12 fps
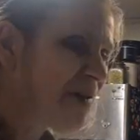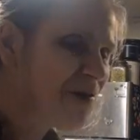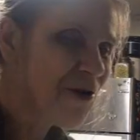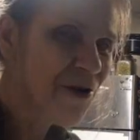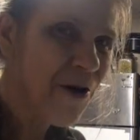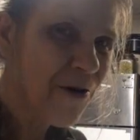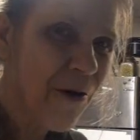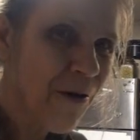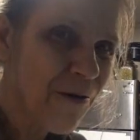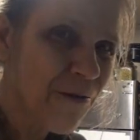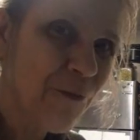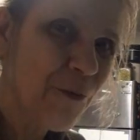they're not
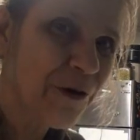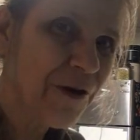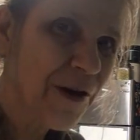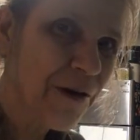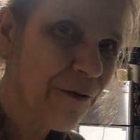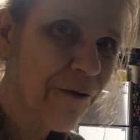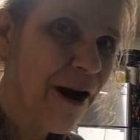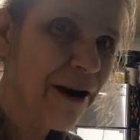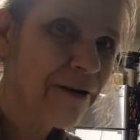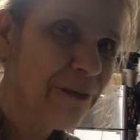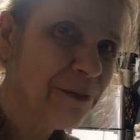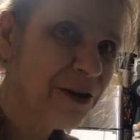all what they
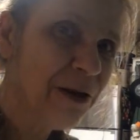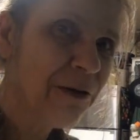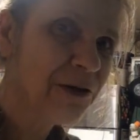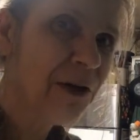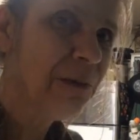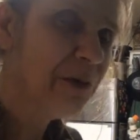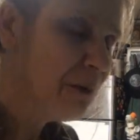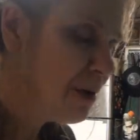crack themselves up to